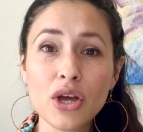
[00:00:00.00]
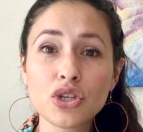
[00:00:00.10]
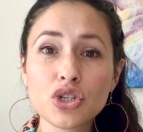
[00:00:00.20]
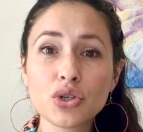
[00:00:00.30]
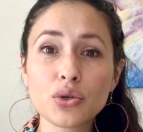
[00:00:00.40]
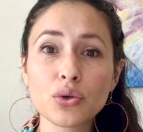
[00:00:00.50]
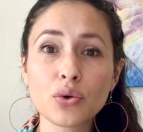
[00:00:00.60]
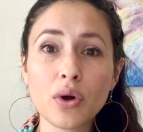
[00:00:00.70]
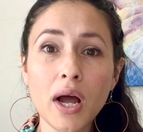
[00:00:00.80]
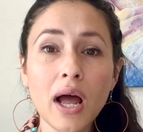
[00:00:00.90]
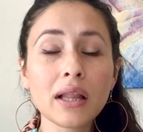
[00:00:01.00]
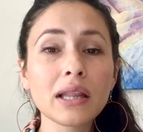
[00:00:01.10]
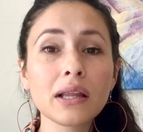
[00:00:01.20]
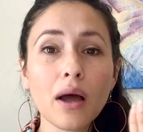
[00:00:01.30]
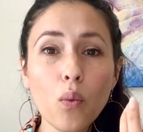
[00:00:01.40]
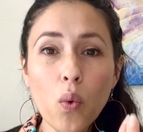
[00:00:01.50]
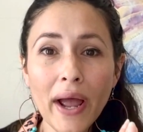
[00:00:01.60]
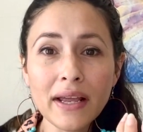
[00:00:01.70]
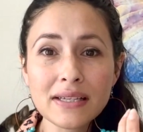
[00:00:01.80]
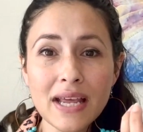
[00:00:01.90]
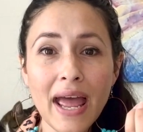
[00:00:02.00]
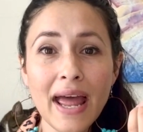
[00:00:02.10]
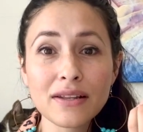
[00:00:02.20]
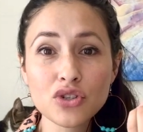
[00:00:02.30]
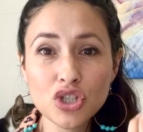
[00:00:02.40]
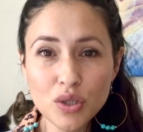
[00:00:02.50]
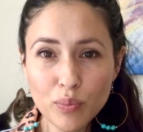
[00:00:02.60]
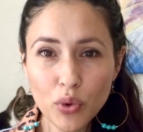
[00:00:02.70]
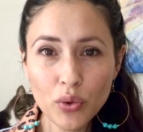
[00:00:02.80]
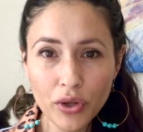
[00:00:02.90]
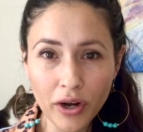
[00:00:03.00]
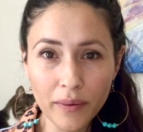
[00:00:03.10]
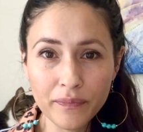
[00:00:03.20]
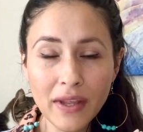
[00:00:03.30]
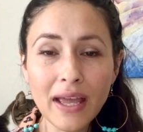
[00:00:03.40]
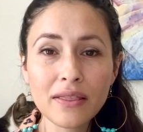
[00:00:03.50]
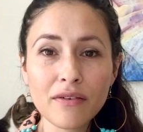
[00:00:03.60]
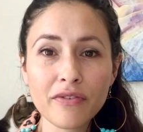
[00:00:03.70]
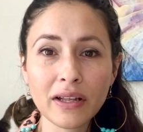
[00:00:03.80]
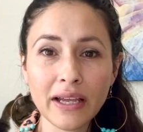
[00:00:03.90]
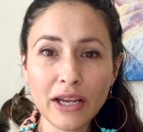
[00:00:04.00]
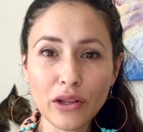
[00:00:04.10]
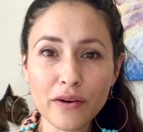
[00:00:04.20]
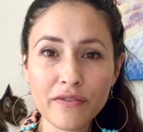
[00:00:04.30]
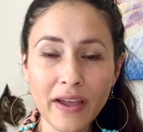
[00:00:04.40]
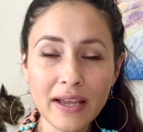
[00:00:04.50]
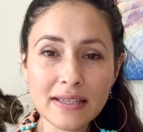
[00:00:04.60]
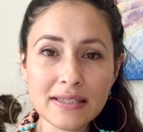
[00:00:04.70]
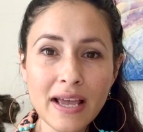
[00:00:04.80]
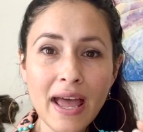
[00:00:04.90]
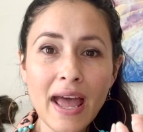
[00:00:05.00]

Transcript: to a white and smoother in the follicular phase.